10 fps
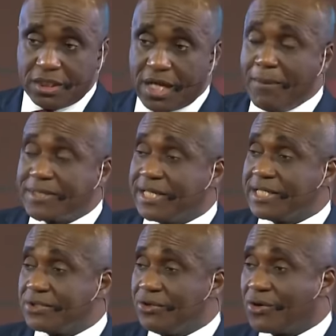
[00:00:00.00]
Let me say
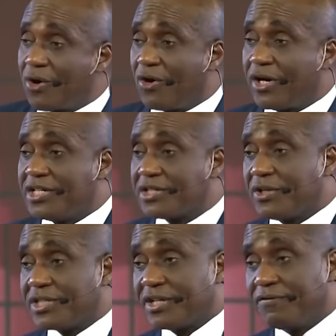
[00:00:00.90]
this to you. Courage is
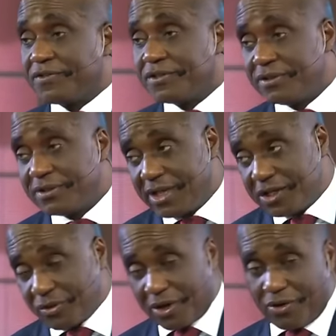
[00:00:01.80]
not a gift.
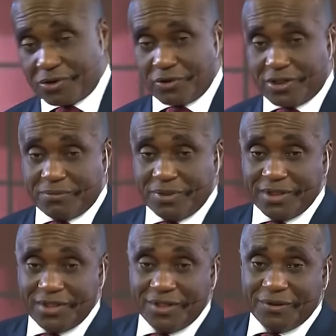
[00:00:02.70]
That's why God told him,
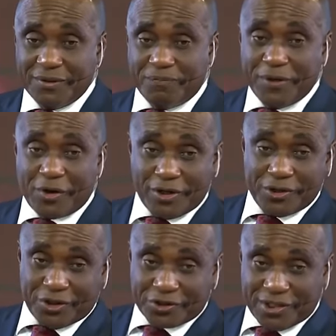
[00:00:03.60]
be
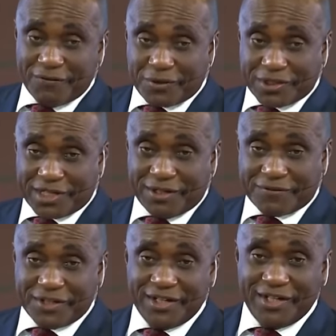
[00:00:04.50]
courageous. If it was a
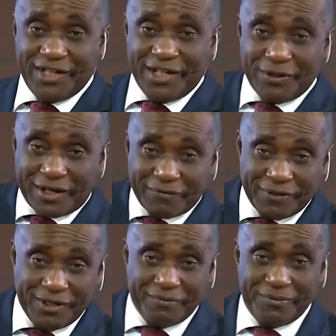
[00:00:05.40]
gift, he would have given
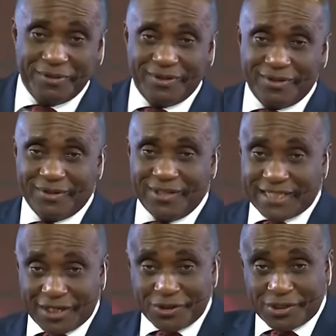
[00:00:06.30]
him. He
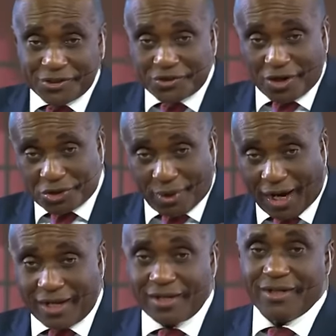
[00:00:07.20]
said, Joshua,
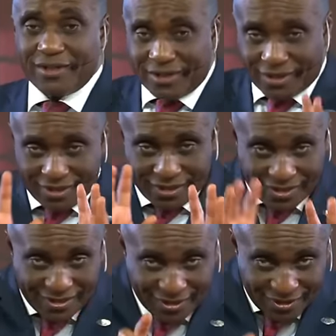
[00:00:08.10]

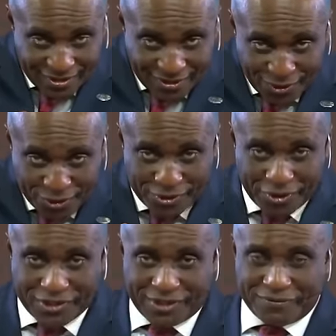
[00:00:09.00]
you do it
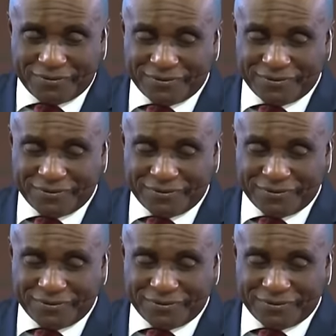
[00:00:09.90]
yourself.